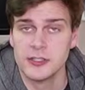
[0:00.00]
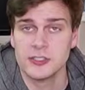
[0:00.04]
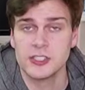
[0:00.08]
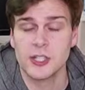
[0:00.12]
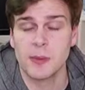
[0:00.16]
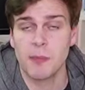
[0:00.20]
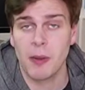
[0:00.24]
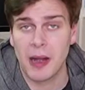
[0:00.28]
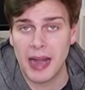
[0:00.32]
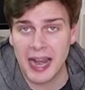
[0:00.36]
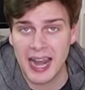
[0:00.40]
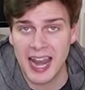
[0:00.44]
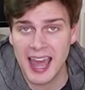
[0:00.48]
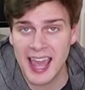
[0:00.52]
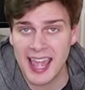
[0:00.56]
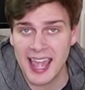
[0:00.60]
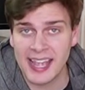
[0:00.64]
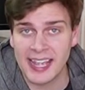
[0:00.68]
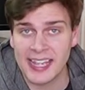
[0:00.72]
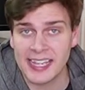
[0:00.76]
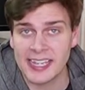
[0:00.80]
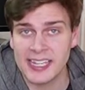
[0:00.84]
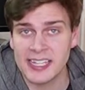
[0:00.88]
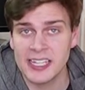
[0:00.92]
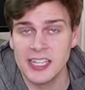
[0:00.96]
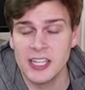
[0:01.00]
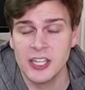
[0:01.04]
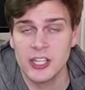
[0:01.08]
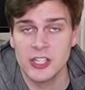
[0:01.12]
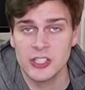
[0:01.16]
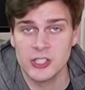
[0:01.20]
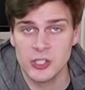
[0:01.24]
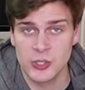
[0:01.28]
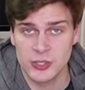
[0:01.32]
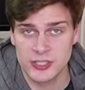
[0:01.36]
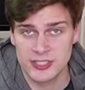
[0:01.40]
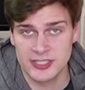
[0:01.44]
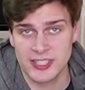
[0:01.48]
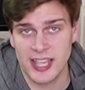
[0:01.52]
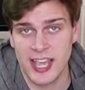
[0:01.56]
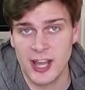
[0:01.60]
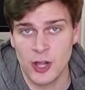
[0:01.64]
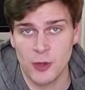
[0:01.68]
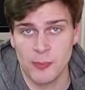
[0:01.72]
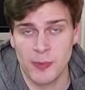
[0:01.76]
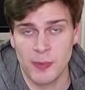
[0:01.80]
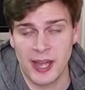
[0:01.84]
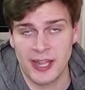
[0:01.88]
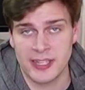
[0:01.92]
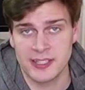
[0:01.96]
play your scale
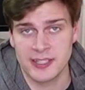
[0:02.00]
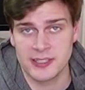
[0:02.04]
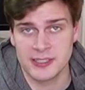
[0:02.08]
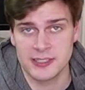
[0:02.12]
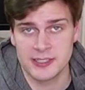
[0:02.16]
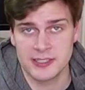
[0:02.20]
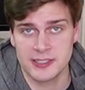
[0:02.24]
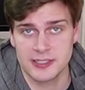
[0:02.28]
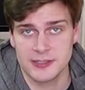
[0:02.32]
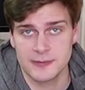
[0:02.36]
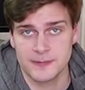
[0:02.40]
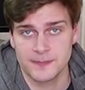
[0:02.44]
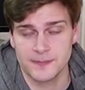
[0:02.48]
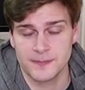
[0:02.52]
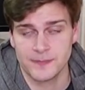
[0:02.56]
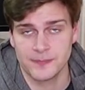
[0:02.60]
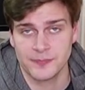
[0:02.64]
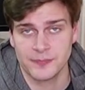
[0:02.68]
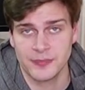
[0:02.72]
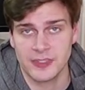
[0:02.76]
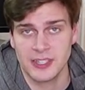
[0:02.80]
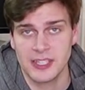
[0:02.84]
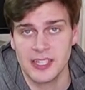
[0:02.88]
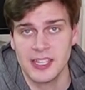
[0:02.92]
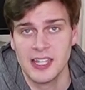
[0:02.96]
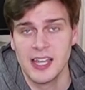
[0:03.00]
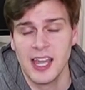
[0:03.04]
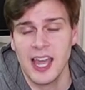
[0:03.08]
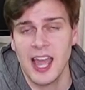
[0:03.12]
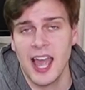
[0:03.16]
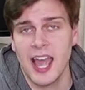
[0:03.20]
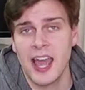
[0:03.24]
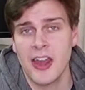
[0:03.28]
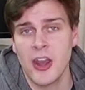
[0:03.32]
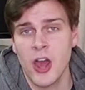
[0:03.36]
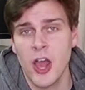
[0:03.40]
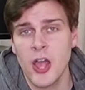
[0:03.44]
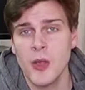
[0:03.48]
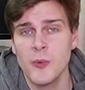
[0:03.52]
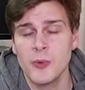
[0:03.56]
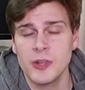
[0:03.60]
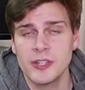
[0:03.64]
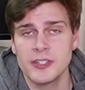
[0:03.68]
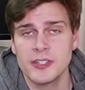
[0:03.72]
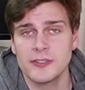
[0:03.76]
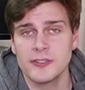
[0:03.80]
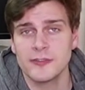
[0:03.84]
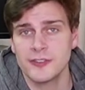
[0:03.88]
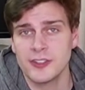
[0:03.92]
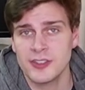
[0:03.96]
patterns. And I would,
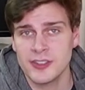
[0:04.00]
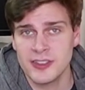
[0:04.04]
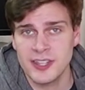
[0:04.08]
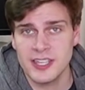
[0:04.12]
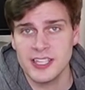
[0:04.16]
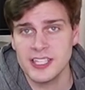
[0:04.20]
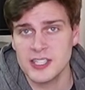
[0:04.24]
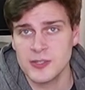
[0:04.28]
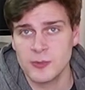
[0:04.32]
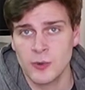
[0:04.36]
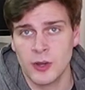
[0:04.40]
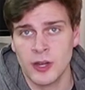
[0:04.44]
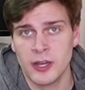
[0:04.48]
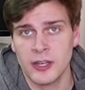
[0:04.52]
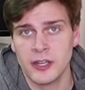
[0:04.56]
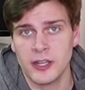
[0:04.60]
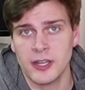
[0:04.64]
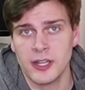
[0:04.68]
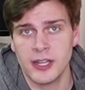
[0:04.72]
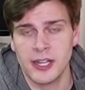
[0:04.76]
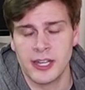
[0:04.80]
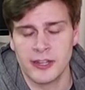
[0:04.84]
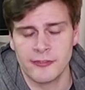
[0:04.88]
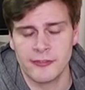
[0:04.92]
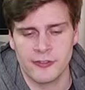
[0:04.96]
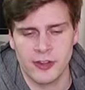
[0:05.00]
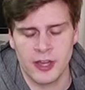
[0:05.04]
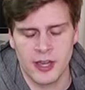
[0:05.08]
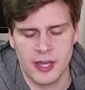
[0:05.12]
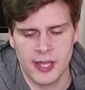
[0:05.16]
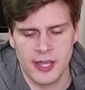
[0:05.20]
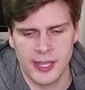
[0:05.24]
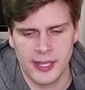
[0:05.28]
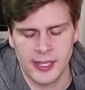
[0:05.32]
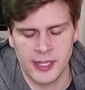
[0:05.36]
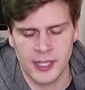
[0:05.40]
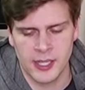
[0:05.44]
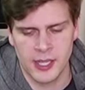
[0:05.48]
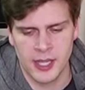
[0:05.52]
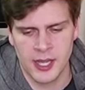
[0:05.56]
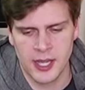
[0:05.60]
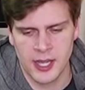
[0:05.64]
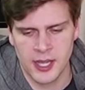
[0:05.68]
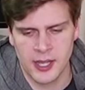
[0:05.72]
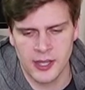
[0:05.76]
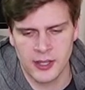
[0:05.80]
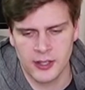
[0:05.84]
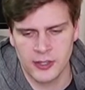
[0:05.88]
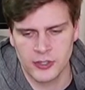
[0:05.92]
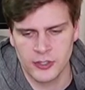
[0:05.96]
for this one, if
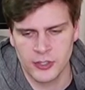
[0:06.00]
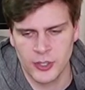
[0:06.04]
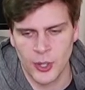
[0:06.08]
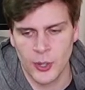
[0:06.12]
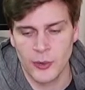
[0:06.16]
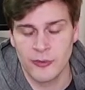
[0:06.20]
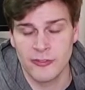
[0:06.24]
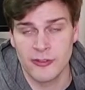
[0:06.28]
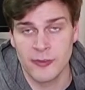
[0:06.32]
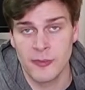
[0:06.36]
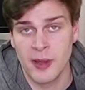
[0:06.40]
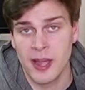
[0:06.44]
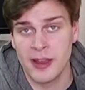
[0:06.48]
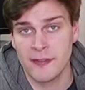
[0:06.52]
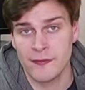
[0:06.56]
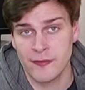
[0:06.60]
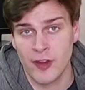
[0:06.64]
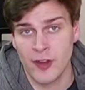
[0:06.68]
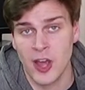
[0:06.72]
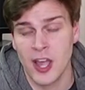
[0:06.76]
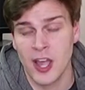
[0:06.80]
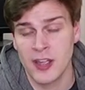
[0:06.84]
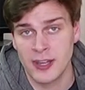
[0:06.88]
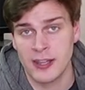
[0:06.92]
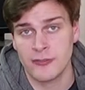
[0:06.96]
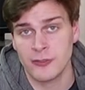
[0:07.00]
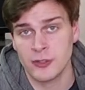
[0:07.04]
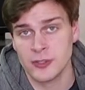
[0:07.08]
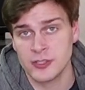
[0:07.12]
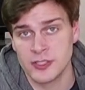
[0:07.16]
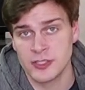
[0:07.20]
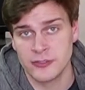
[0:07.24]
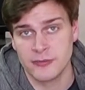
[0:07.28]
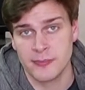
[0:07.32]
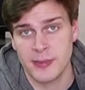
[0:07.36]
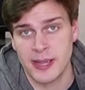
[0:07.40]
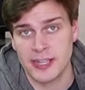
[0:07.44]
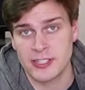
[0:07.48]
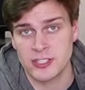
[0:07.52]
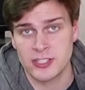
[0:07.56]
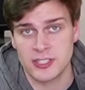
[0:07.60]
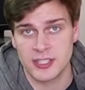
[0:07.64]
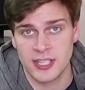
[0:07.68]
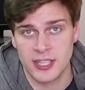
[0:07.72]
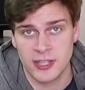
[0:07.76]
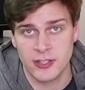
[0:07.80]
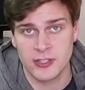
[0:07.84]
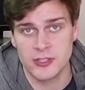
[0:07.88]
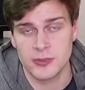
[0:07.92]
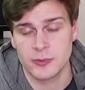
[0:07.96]
I go for my 5 levels of major
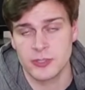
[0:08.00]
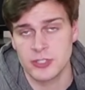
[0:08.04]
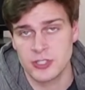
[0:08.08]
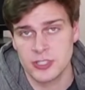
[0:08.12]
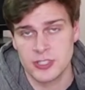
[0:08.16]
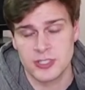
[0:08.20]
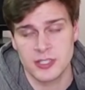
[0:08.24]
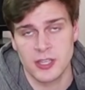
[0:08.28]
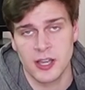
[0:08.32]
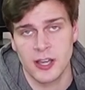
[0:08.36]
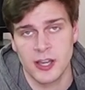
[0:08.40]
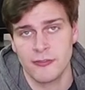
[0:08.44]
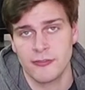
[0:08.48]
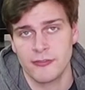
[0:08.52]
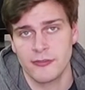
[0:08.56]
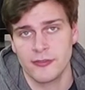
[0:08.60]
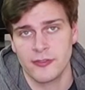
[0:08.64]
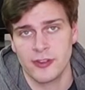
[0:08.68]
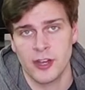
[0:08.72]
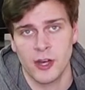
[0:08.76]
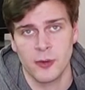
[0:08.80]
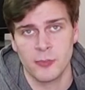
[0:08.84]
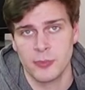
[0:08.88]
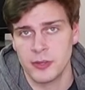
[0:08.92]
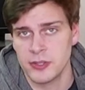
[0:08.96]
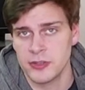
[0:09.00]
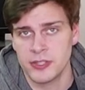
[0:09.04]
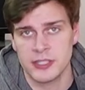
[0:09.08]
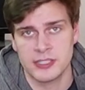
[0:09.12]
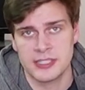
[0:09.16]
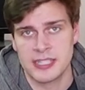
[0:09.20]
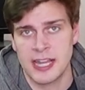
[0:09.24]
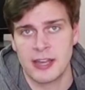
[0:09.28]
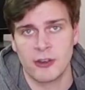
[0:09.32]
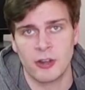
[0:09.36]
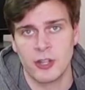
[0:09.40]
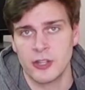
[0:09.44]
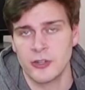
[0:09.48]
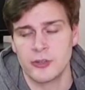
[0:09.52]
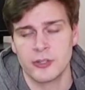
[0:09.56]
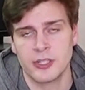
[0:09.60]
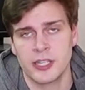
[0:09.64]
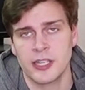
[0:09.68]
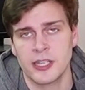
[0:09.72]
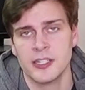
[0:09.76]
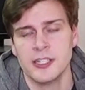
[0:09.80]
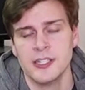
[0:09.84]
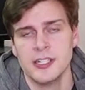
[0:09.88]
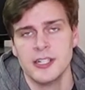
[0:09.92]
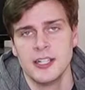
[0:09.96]
scales, which is, I'll put the download on
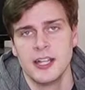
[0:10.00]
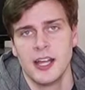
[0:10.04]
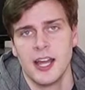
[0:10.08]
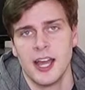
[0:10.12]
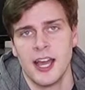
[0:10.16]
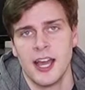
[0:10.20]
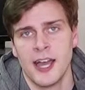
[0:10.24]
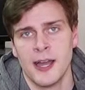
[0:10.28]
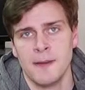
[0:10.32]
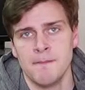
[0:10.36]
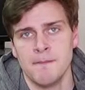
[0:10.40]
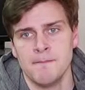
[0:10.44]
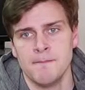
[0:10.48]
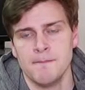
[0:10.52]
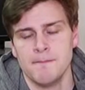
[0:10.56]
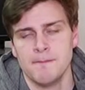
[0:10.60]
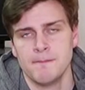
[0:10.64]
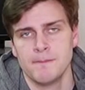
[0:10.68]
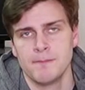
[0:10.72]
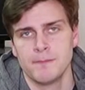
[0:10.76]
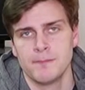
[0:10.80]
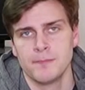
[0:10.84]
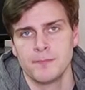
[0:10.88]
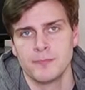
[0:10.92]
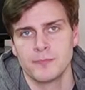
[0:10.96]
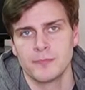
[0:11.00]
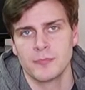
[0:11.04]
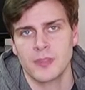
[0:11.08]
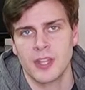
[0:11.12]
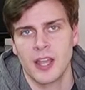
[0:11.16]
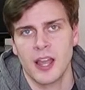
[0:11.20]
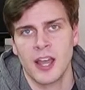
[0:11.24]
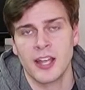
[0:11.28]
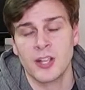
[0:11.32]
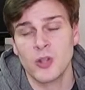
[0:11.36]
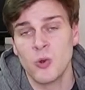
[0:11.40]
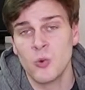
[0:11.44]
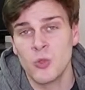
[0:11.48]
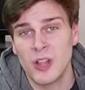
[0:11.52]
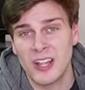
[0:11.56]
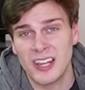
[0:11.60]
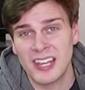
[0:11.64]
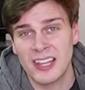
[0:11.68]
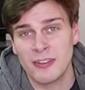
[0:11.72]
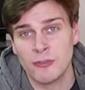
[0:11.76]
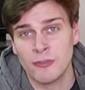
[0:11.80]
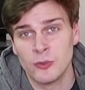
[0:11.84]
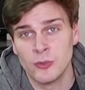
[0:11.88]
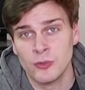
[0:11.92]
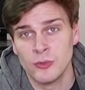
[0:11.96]
here, I call that
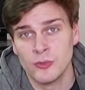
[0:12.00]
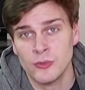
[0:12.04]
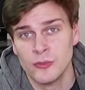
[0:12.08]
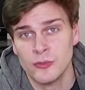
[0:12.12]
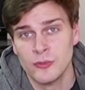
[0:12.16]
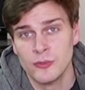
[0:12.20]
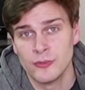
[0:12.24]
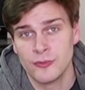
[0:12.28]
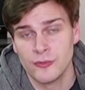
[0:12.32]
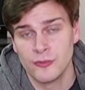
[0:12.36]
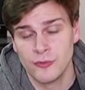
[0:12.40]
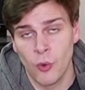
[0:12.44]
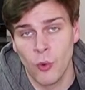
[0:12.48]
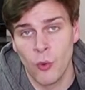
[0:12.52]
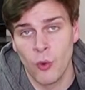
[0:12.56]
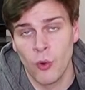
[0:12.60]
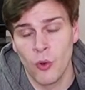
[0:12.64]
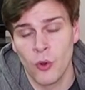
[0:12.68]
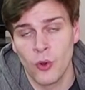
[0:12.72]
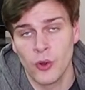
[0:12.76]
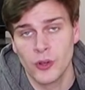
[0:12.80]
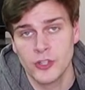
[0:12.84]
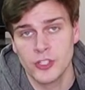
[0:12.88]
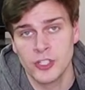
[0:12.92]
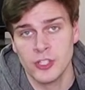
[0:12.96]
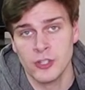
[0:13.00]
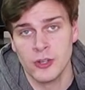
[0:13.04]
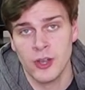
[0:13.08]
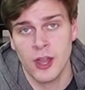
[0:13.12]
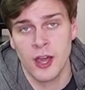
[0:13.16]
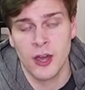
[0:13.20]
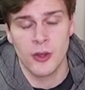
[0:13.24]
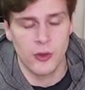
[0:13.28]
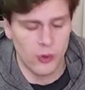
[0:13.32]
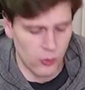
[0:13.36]
level 4. You learn